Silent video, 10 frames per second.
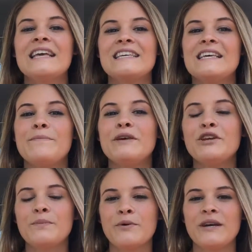Keeping
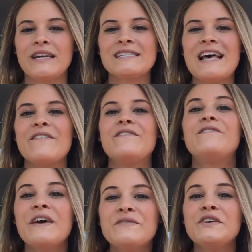your Prius at
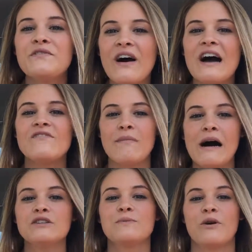55
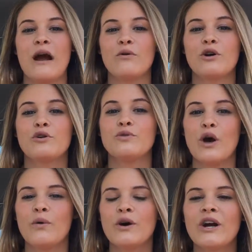miles per hour or
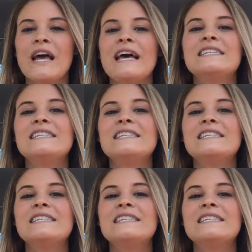lower is